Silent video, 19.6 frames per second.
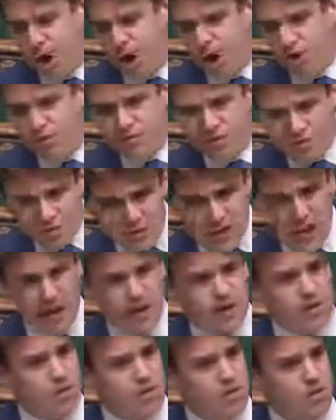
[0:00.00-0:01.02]
by the
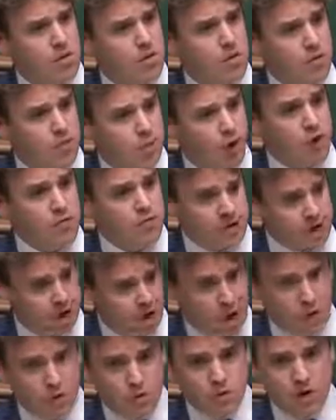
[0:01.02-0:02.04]
state, both at a
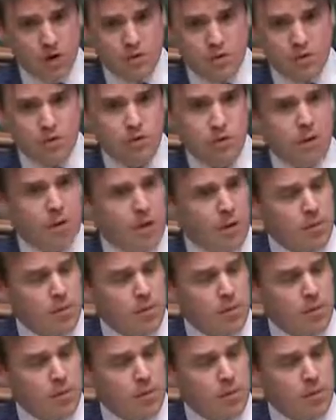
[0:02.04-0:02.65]
local level